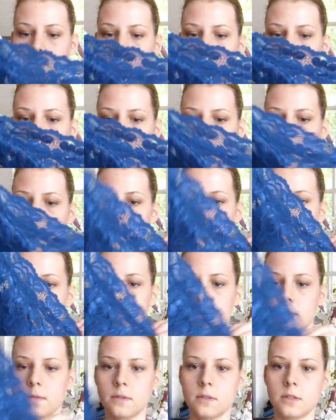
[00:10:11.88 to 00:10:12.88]
the
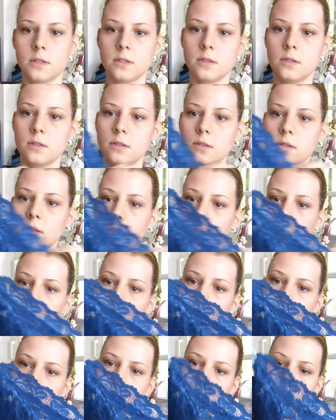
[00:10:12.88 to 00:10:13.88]
cups
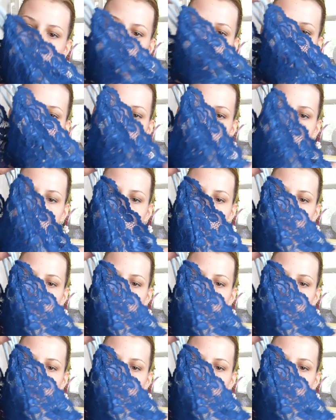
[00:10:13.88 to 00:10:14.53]
are just made